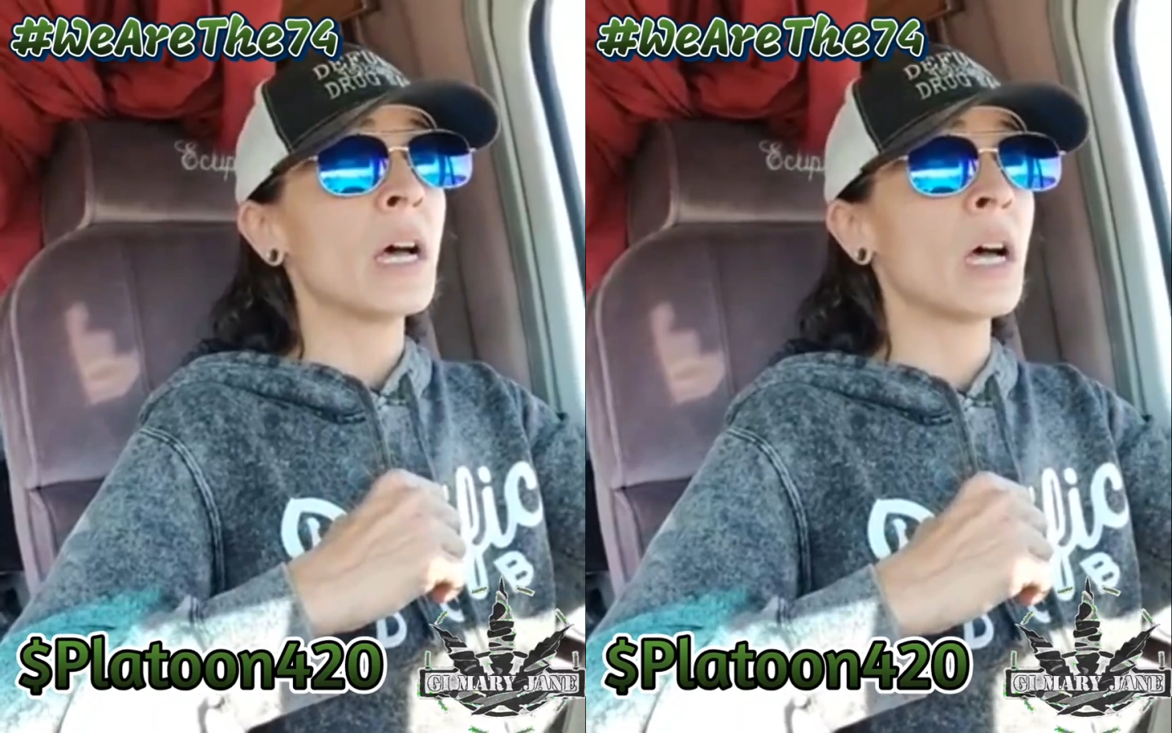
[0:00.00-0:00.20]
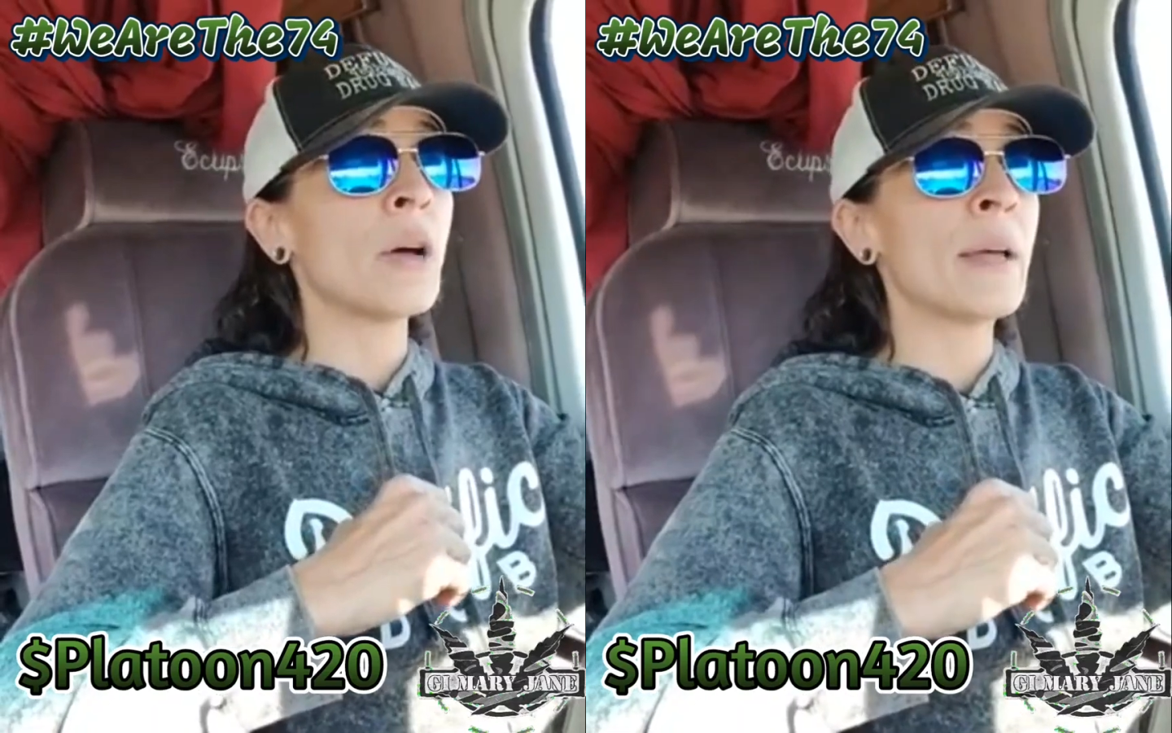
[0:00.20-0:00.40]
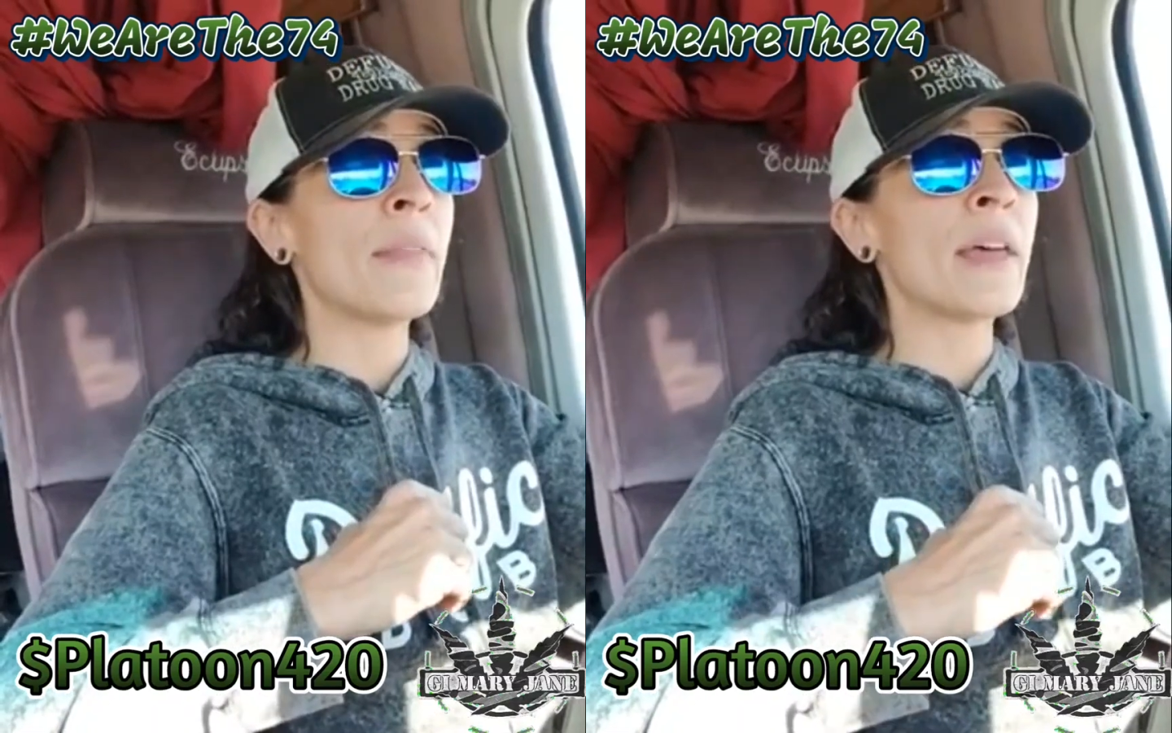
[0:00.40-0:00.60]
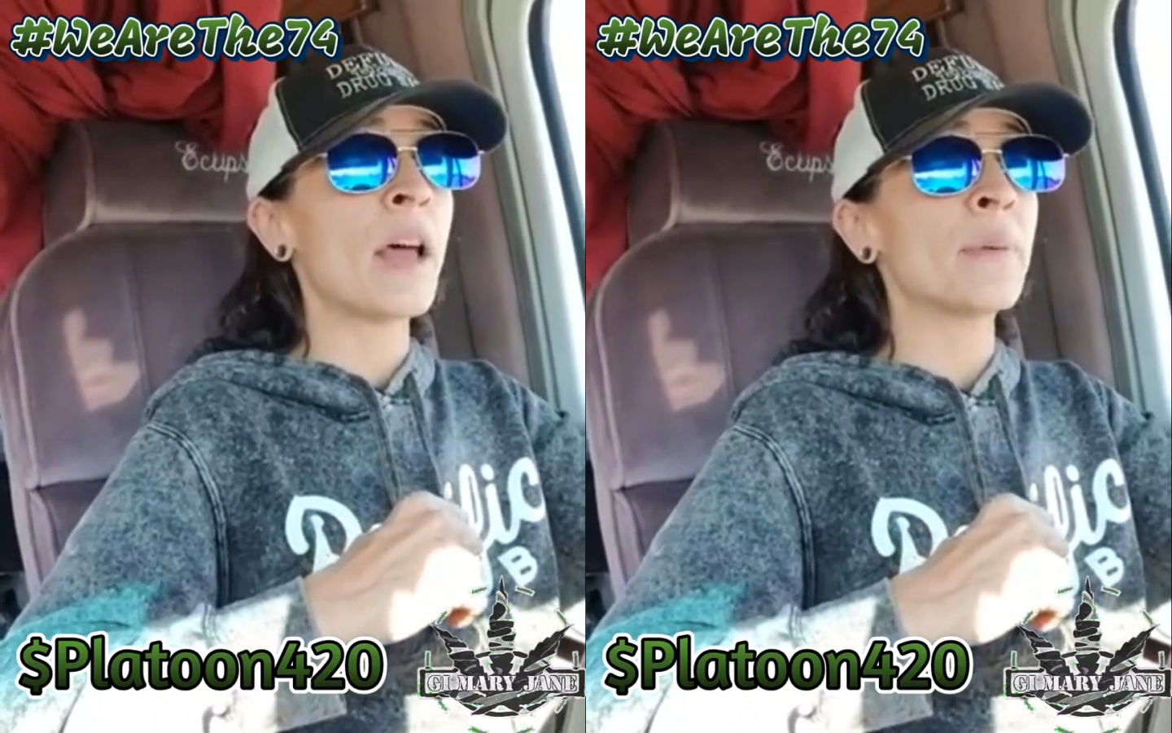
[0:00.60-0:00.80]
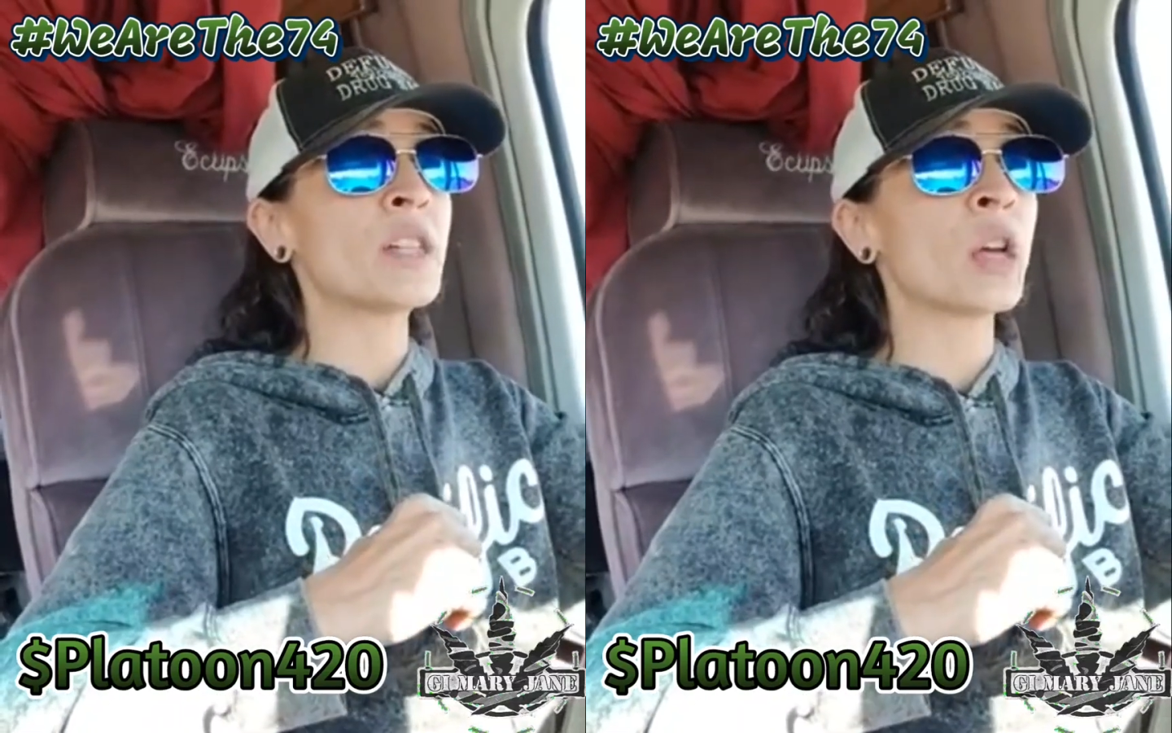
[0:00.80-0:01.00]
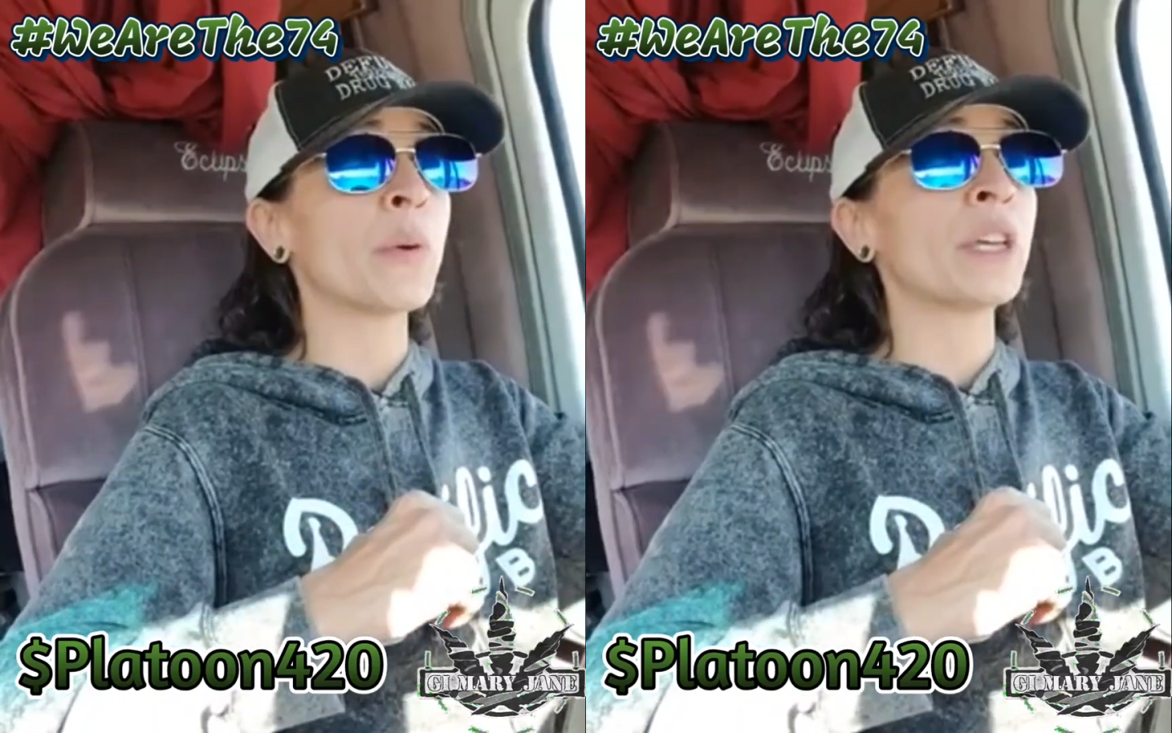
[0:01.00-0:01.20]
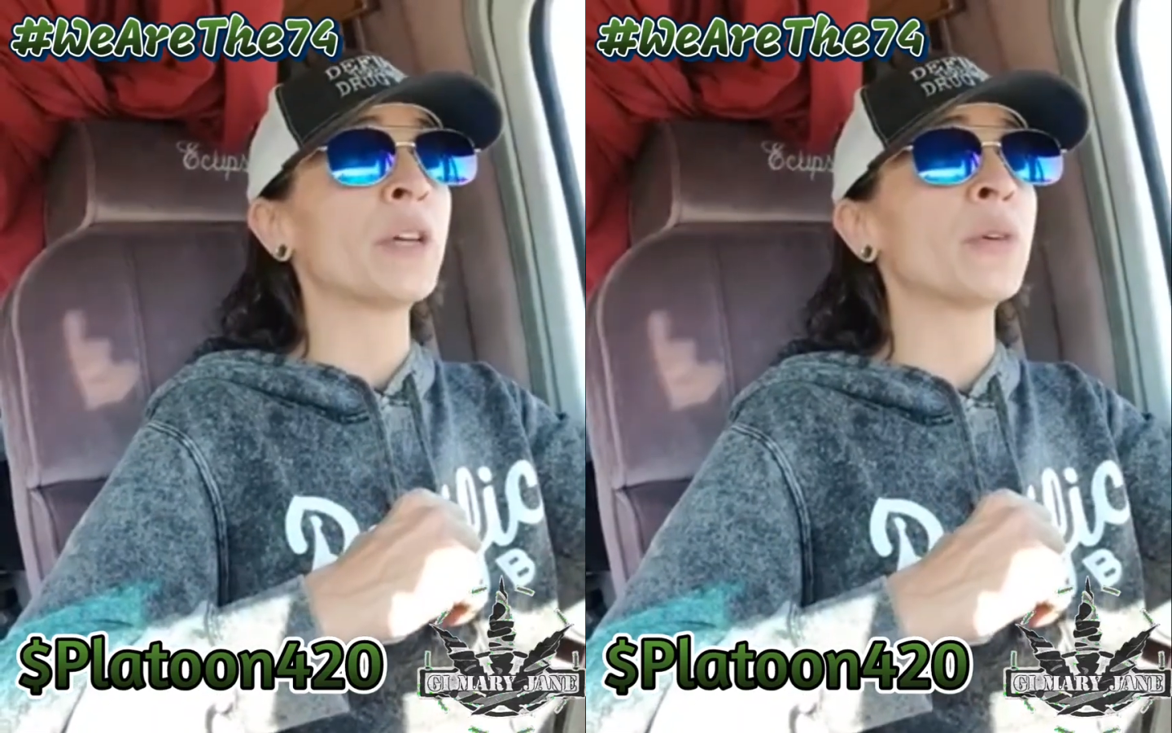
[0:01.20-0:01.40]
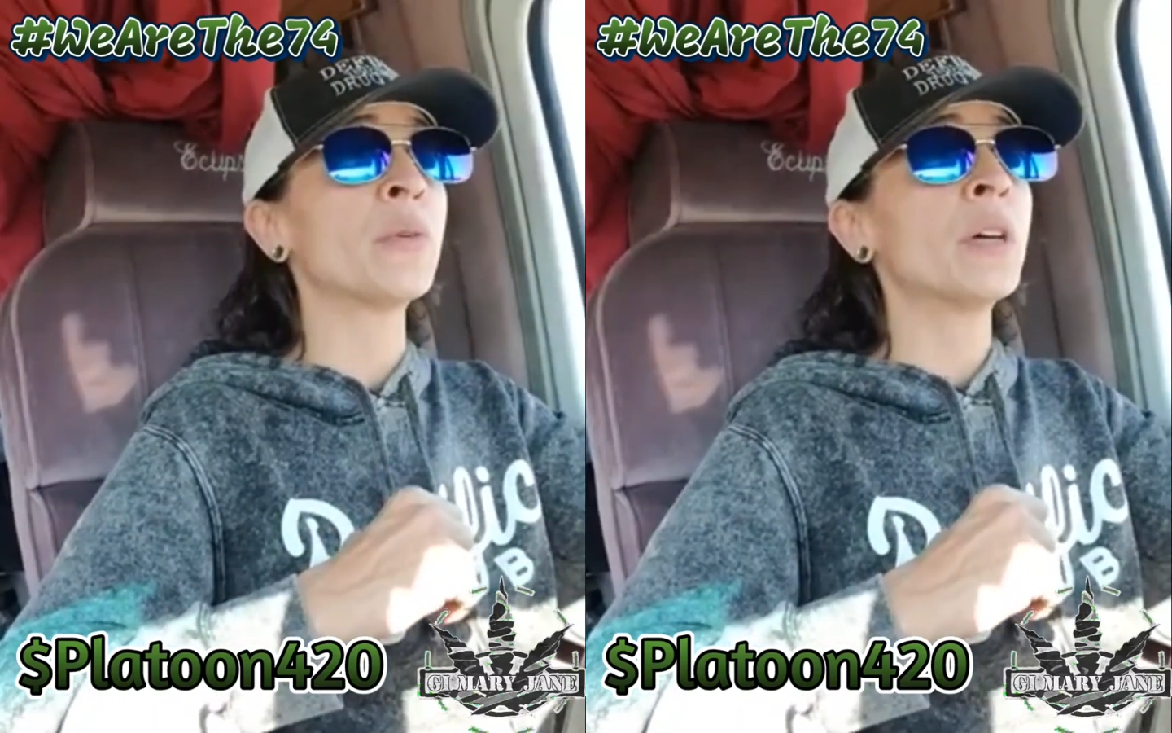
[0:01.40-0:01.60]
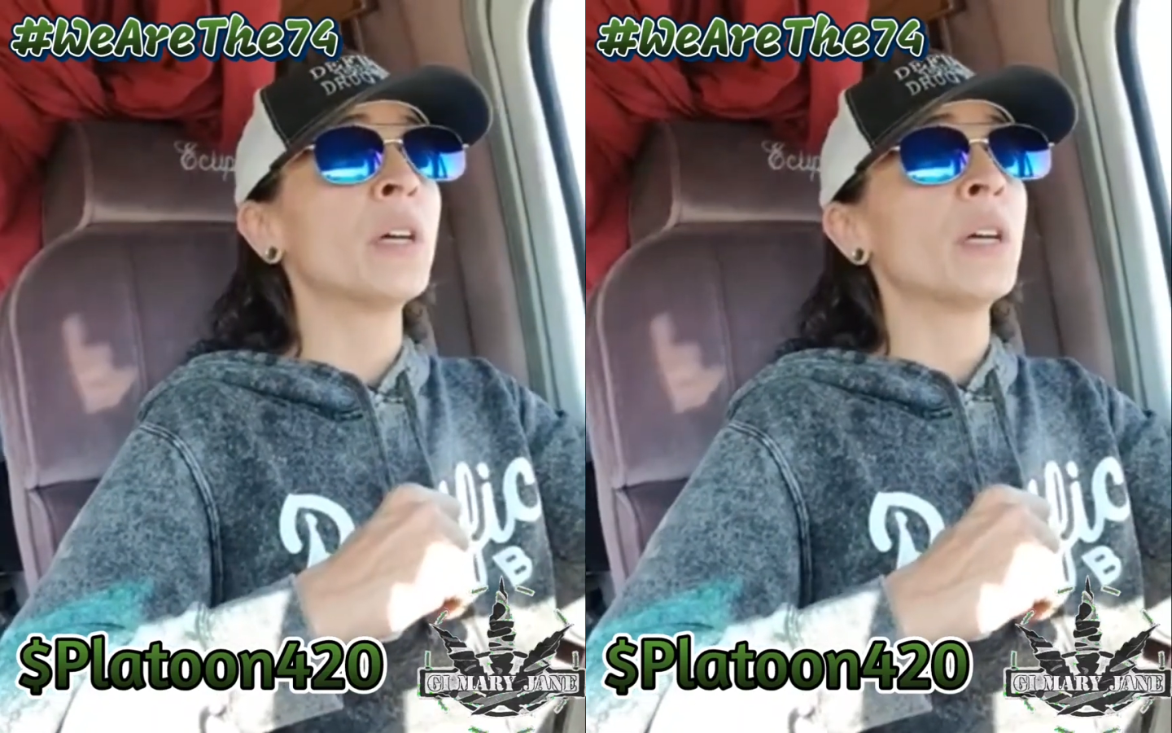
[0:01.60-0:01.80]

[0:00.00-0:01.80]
and then I'll be showing you